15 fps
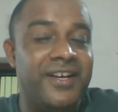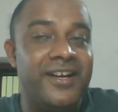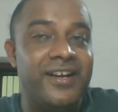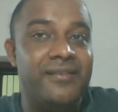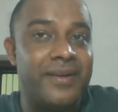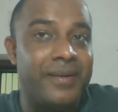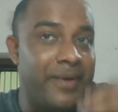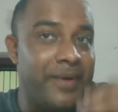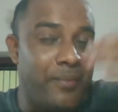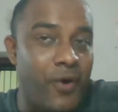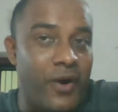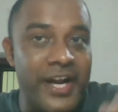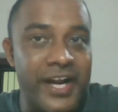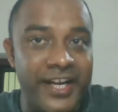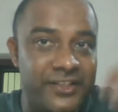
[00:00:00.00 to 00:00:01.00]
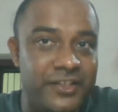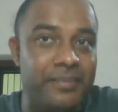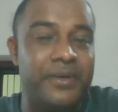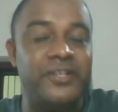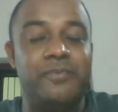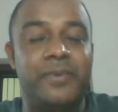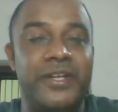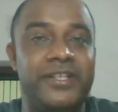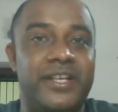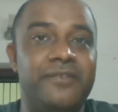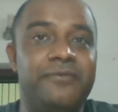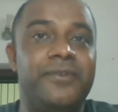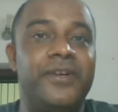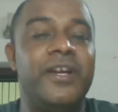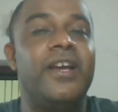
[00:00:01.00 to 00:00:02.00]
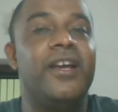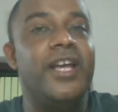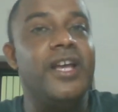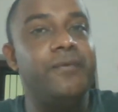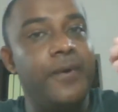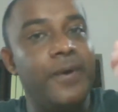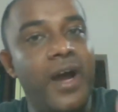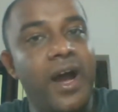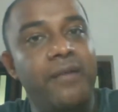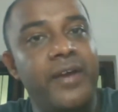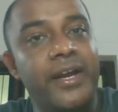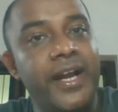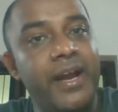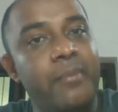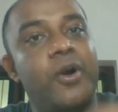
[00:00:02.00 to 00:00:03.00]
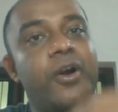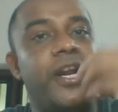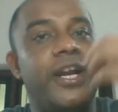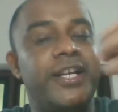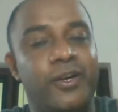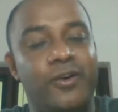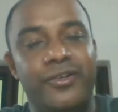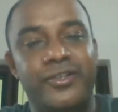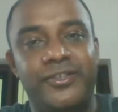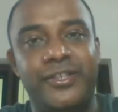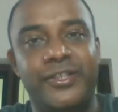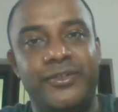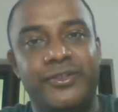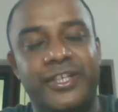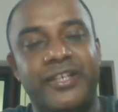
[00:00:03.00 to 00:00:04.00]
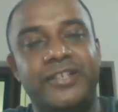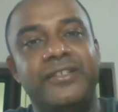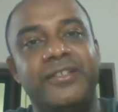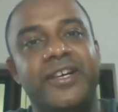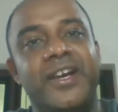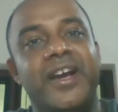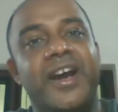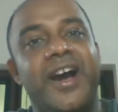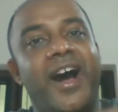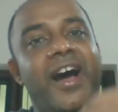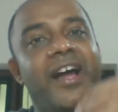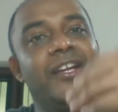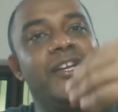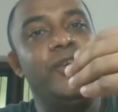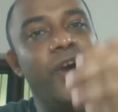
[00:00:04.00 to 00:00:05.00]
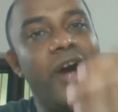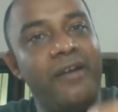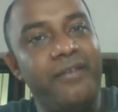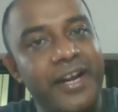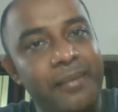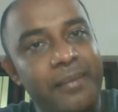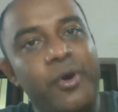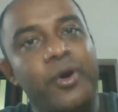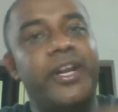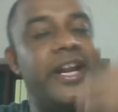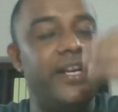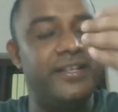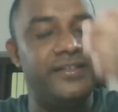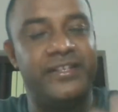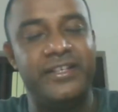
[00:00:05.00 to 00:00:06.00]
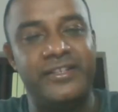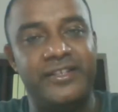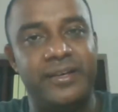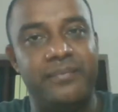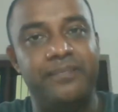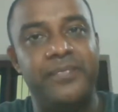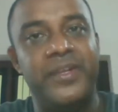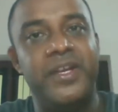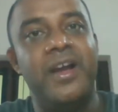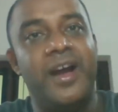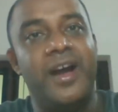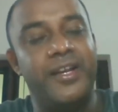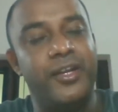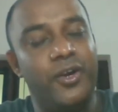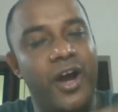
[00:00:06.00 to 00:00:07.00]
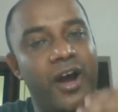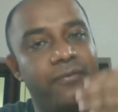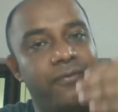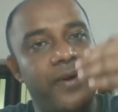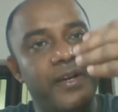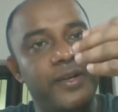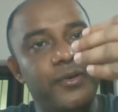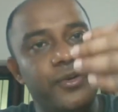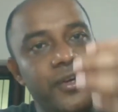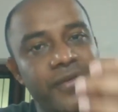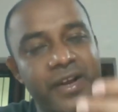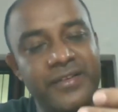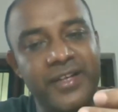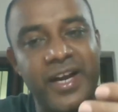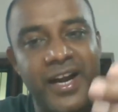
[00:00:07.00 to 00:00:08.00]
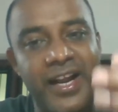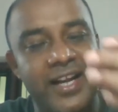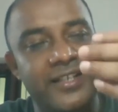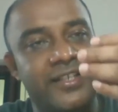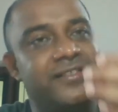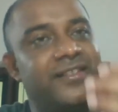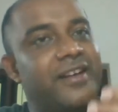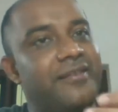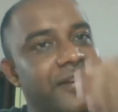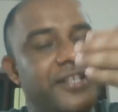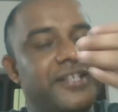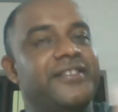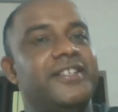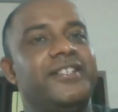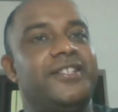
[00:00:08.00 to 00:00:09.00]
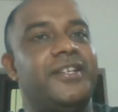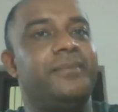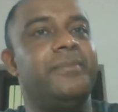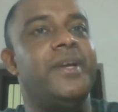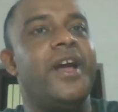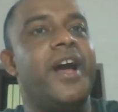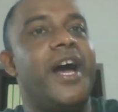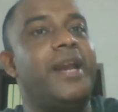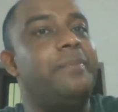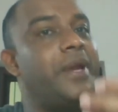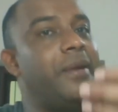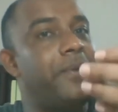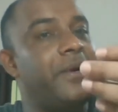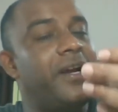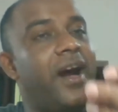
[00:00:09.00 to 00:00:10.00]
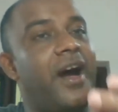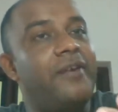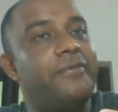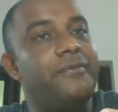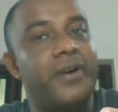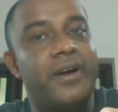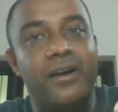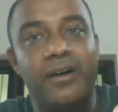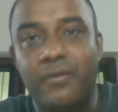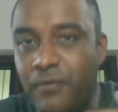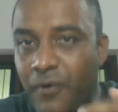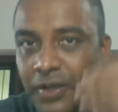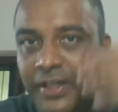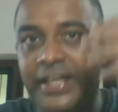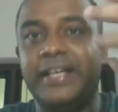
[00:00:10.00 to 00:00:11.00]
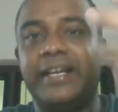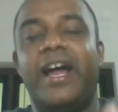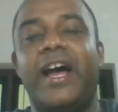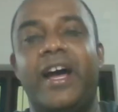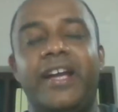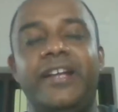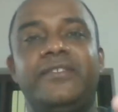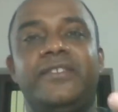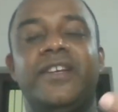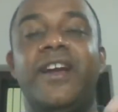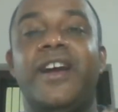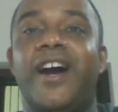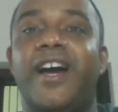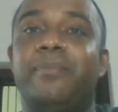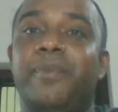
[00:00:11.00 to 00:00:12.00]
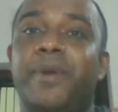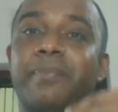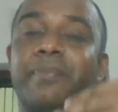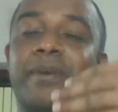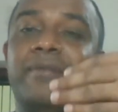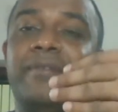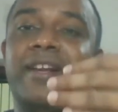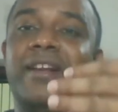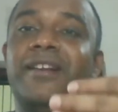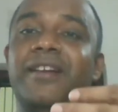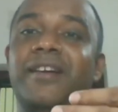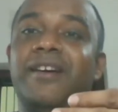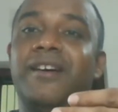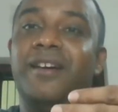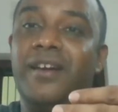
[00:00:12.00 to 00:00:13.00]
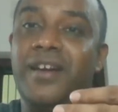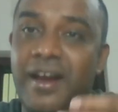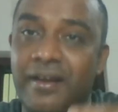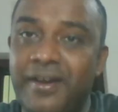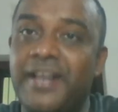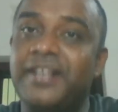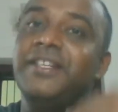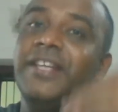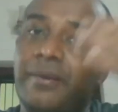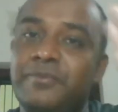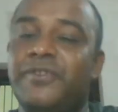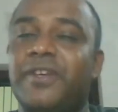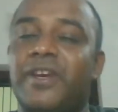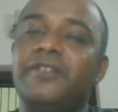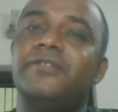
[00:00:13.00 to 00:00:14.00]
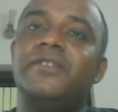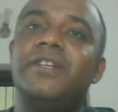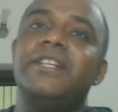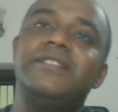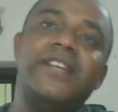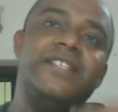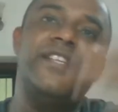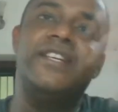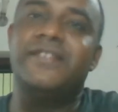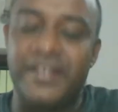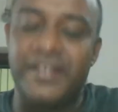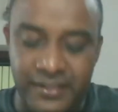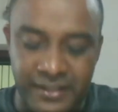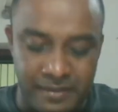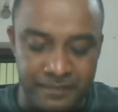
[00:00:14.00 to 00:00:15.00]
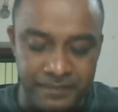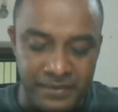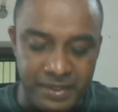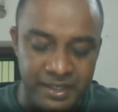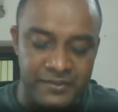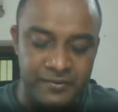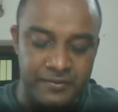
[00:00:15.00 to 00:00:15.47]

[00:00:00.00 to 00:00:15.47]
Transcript: from a modernist perspective, if you have a democratic constitution and you have a democratic system and you have a universal adult suffrage system and people have voting rights and people will govern themselves in such a system, it is